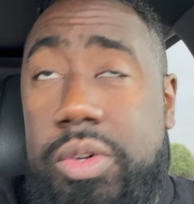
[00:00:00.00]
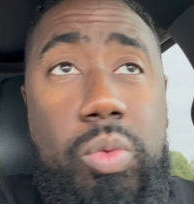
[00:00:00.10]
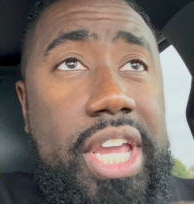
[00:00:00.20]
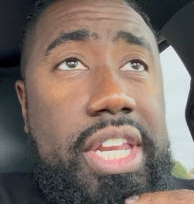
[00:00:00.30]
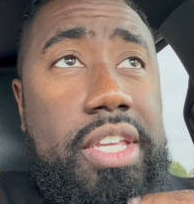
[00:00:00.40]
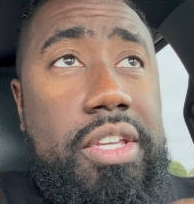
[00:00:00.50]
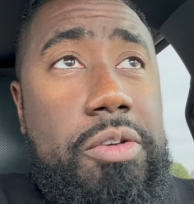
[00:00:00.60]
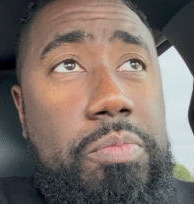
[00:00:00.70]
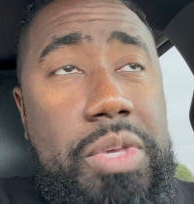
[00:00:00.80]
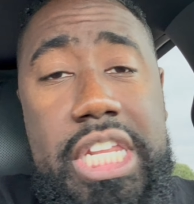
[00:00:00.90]

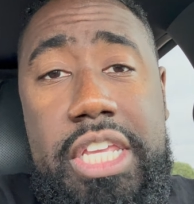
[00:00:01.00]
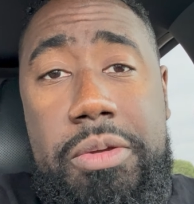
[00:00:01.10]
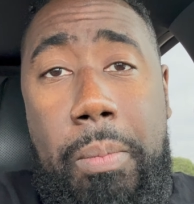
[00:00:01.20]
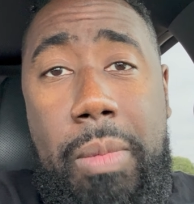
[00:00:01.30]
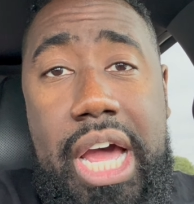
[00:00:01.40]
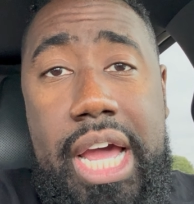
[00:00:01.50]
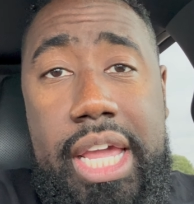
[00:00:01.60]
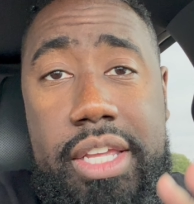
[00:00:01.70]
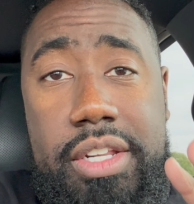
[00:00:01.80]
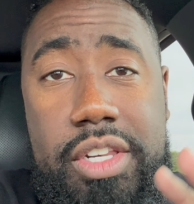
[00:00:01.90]
waiting, meeting
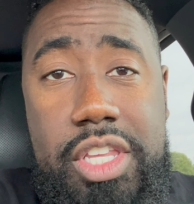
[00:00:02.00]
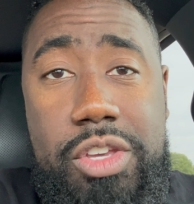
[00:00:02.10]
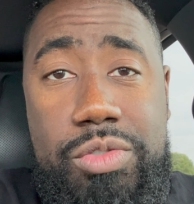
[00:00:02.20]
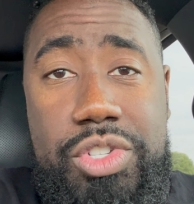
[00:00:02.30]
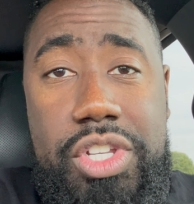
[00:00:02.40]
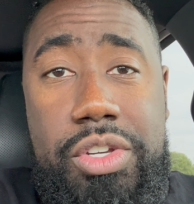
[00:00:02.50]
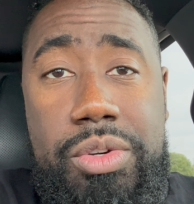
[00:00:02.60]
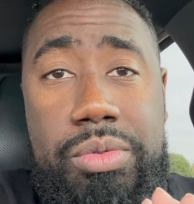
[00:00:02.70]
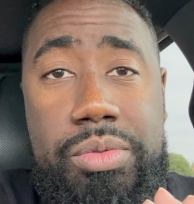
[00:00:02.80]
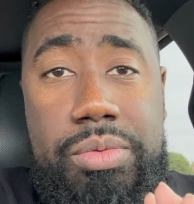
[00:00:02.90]
my Neo
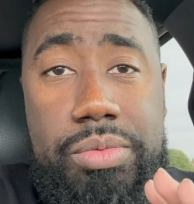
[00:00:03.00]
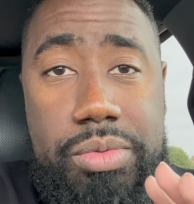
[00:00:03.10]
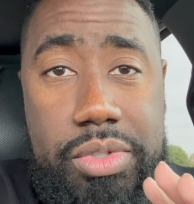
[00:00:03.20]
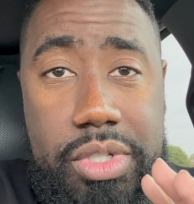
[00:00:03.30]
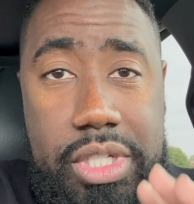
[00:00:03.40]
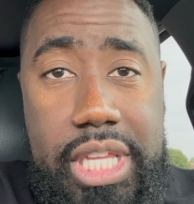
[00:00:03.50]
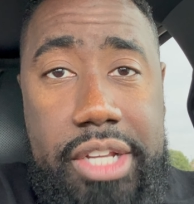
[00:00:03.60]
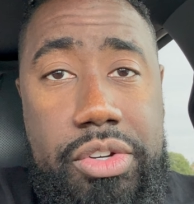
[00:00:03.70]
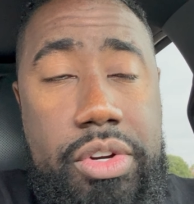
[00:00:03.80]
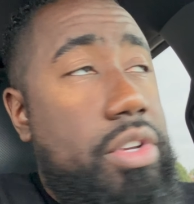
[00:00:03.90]
Geo
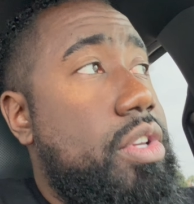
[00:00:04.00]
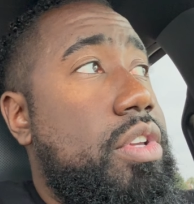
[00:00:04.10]
collector.